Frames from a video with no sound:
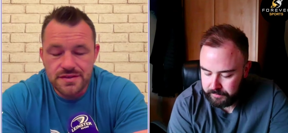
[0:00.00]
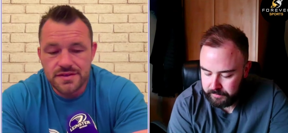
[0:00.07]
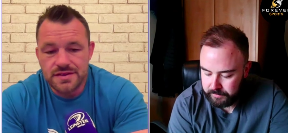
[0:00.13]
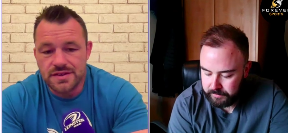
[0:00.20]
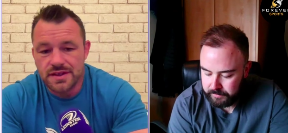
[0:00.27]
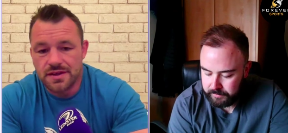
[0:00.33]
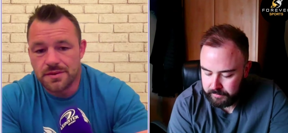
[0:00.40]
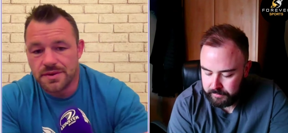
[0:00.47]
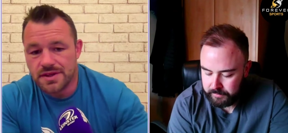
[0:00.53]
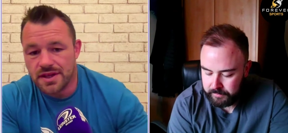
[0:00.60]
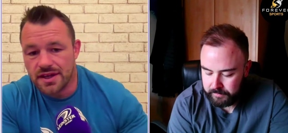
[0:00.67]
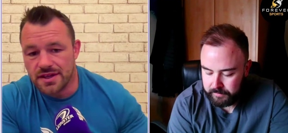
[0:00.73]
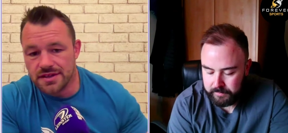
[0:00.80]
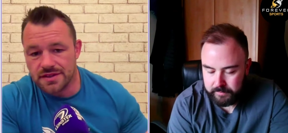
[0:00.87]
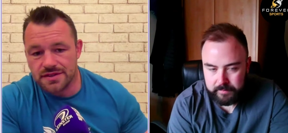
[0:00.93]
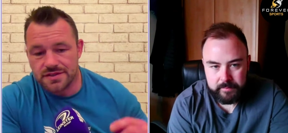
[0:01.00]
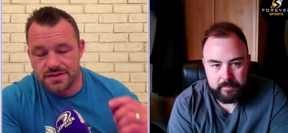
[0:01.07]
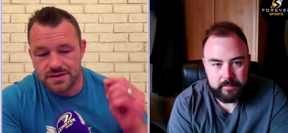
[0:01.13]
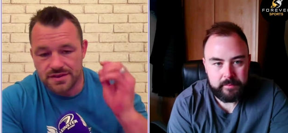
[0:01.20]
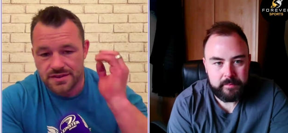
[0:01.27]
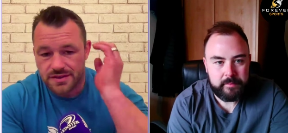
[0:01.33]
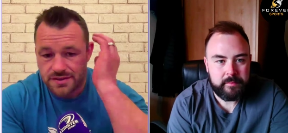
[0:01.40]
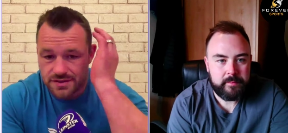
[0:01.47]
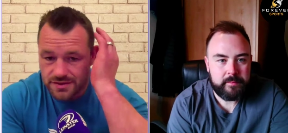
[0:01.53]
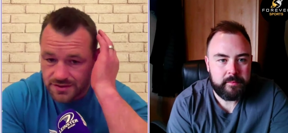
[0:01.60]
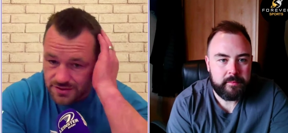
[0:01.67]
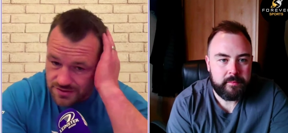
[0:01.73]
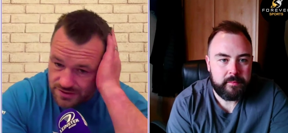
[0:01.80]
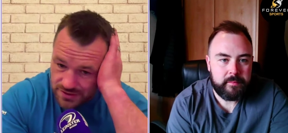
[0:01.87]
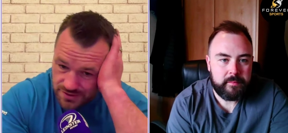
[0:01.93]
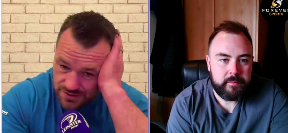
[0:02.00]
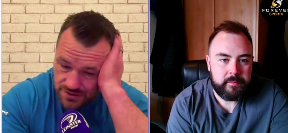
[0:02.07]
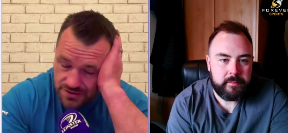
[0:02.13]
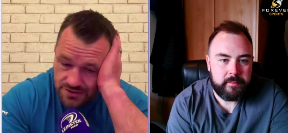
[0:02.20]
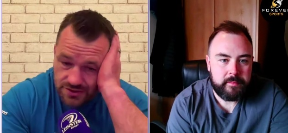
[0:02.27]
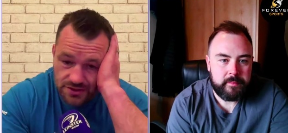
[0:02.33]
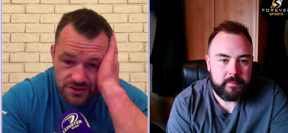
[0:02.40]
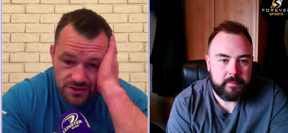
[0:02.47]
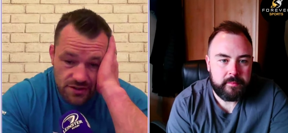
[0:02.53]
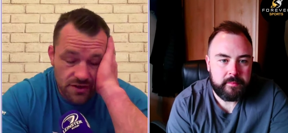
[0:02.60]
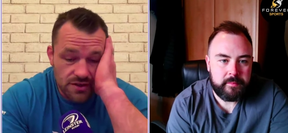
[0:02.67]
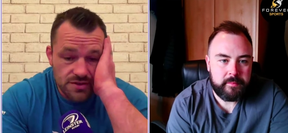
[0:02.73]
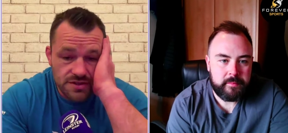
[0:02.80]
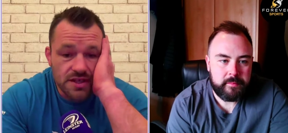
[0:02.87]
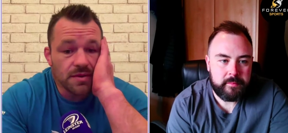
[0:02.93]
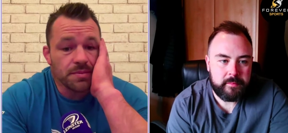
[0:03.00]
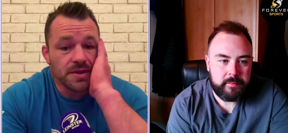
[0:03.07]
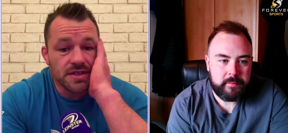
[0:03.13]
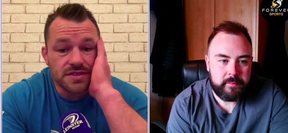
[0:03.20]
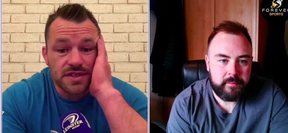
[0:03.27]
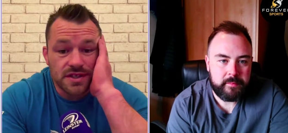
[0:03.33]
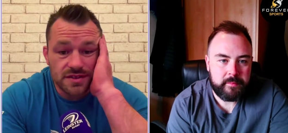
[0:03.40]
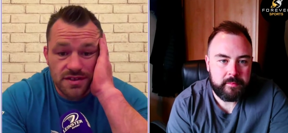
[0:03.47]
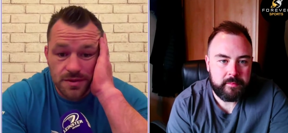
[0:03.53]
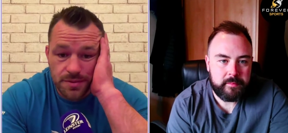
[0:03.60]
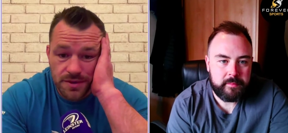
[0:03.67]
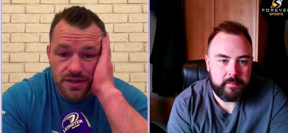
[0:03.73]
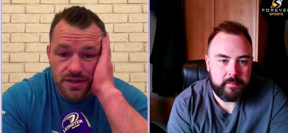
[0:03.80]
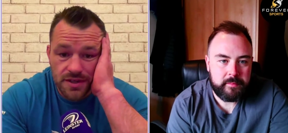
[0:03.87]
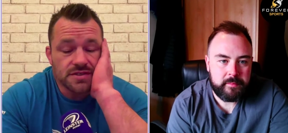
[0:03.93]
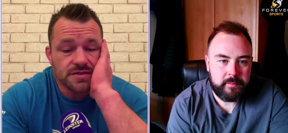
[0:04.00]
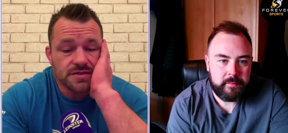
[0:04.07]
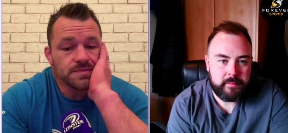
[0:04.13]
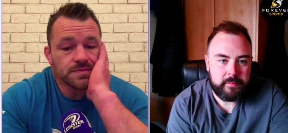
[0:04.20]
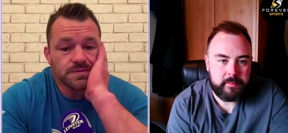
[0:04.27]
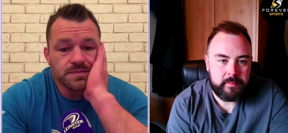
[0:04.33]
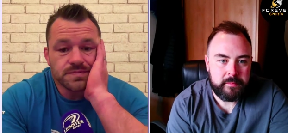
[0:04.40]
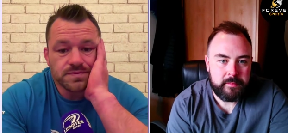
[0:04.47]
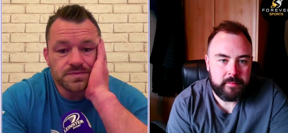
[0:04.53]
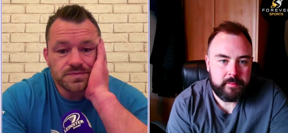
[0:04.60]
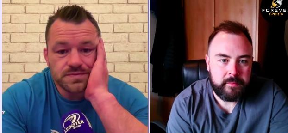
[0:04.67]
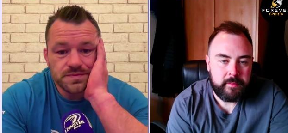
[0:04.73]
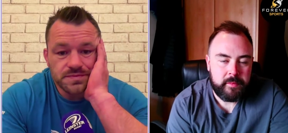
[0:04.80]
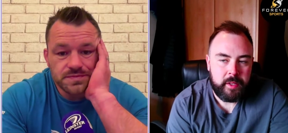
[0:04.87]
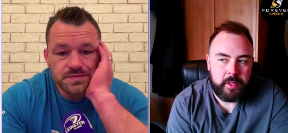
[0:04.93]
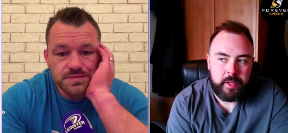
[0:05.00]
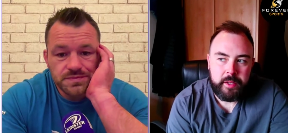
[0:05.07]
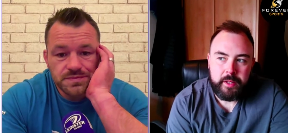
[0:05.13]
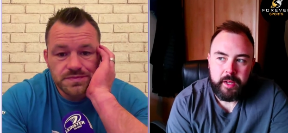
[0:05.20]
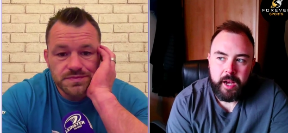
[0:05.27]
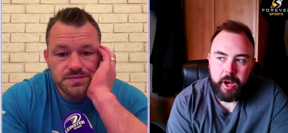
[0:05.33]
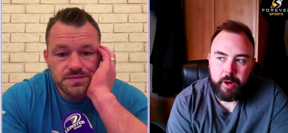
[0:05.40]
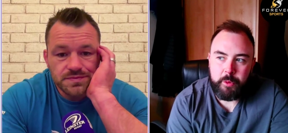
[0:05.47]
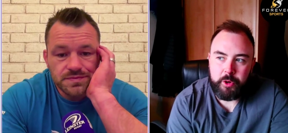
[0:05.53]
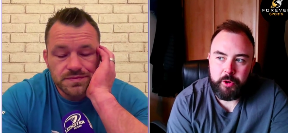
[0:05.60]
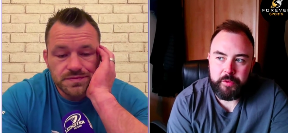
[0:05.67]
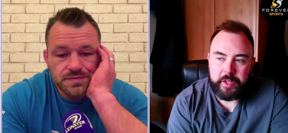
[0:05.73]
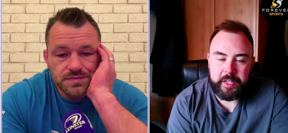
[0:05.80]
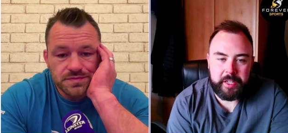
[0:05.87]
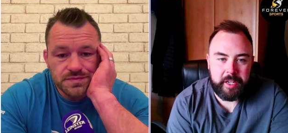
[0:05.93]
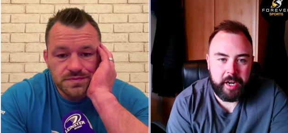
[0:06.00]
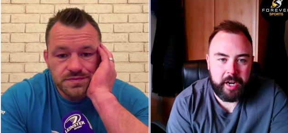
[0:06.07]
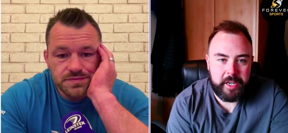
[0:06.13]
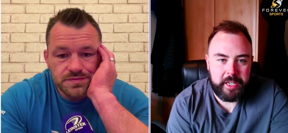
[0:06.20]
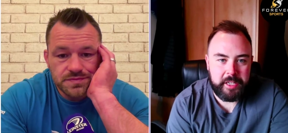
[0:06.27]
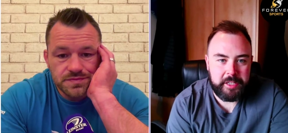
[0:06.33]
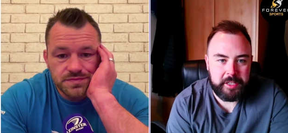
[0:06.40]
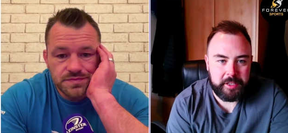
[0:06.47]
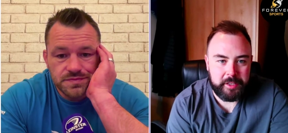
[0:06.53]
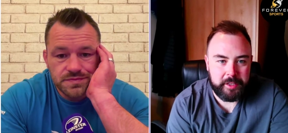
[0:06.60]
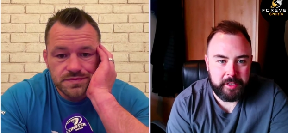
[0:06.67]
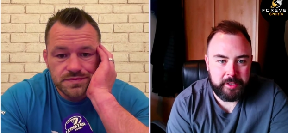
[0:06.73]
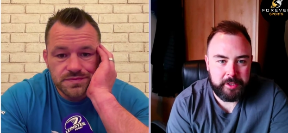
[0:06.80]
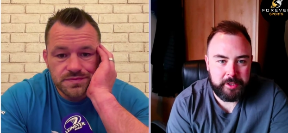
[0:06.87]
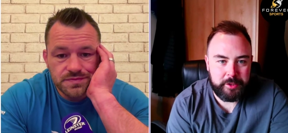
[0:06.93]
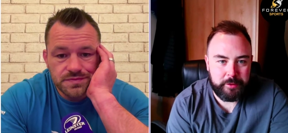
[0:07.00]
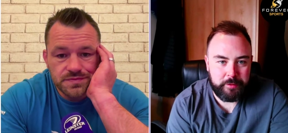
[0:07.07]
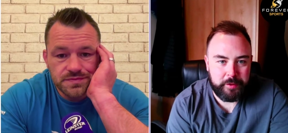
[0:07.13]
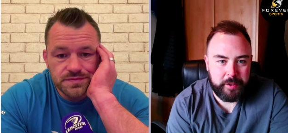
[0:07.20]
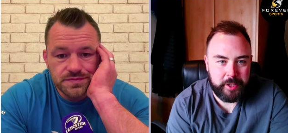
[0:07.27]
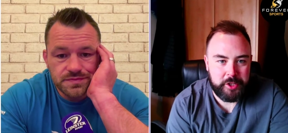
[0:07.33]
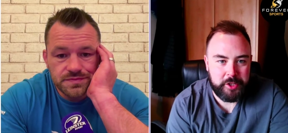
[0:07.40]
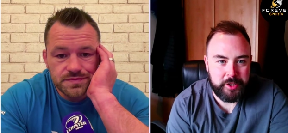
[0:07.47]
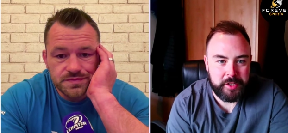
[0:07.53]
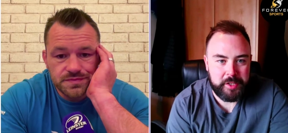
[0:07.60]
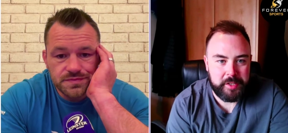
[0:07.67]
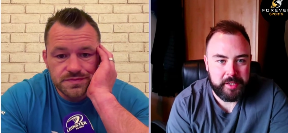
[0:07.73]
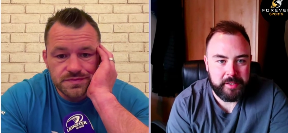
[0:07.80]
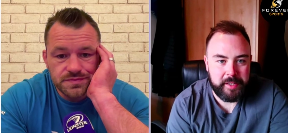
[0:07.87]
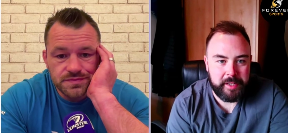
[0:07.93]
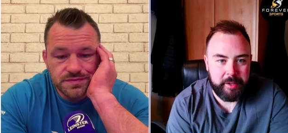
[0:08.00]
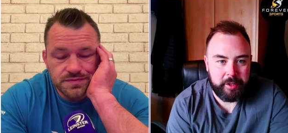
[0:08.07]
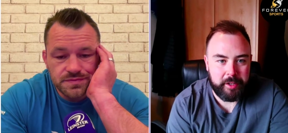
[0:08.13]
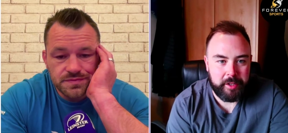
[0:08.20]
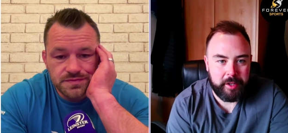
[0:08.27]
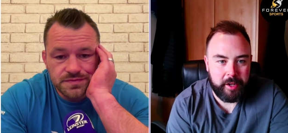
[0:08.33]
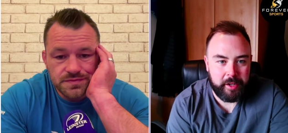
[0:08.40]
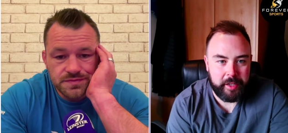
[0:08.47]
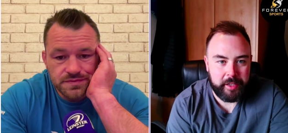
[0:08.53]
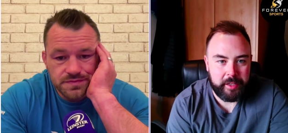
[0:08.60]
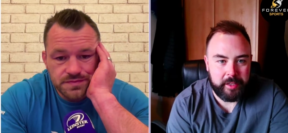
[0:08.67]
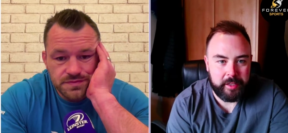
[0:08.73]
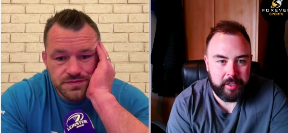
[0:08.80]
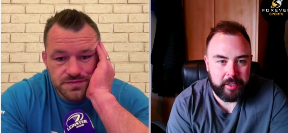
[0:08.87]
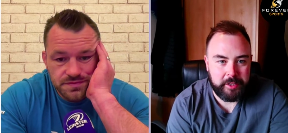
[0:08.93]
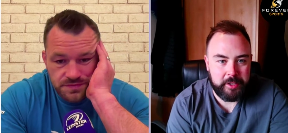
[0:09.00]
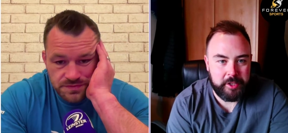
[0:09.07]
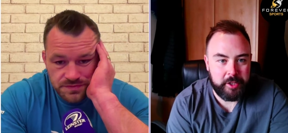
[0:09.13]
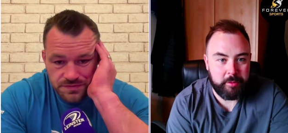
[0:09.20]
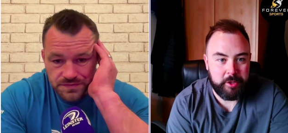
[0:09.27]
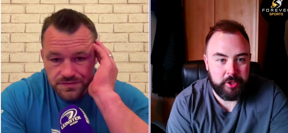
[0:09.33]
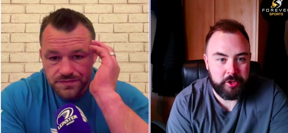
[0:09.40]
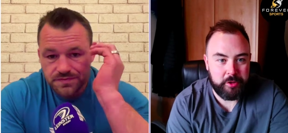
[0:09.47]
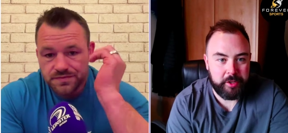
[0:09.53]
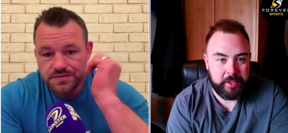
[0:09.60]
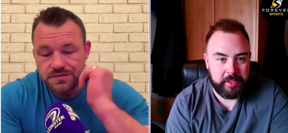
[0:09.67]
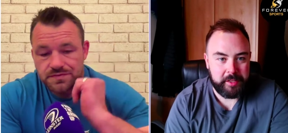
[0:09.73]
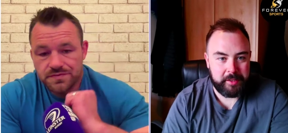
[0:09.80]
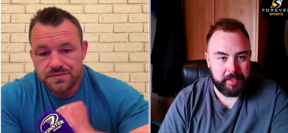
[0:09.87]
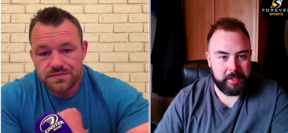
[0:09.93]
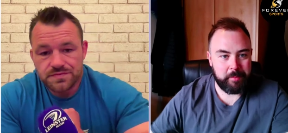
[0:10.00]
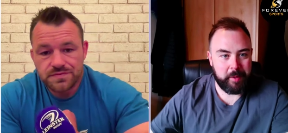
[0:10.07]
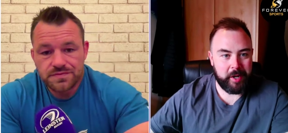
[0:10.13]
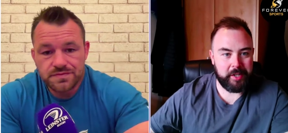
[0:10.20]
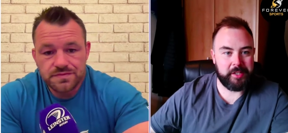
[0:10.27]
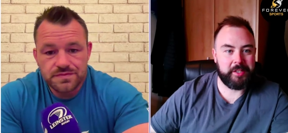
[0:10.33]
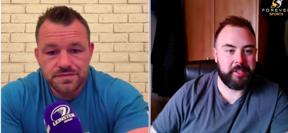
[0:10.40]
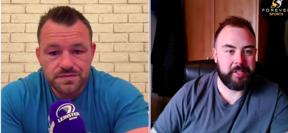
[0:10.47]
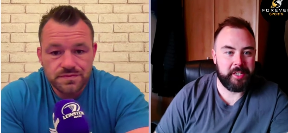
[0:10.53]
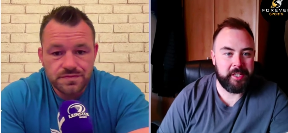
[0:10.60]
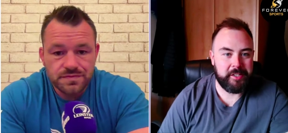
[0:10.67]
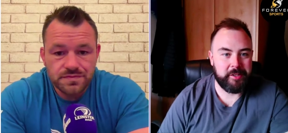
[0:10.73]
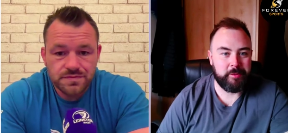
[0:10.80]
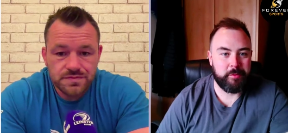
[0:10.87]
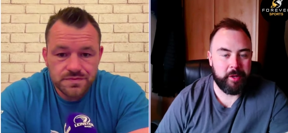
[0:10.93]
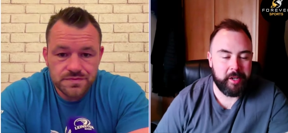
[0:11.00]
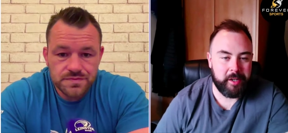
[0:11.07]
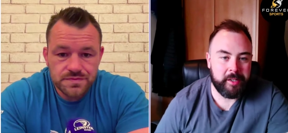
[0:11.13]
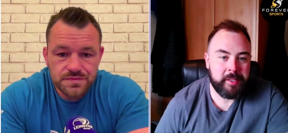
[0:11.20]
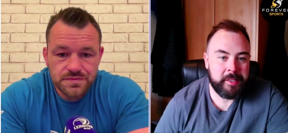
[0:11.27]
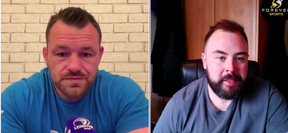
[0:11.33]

Speaker 1: to deal with that and to to assert our own set piece on top of theirs.
Speaker 2: How motivated are you to to finish this season out on a high? Like, do do you enjoy the, this part of the season where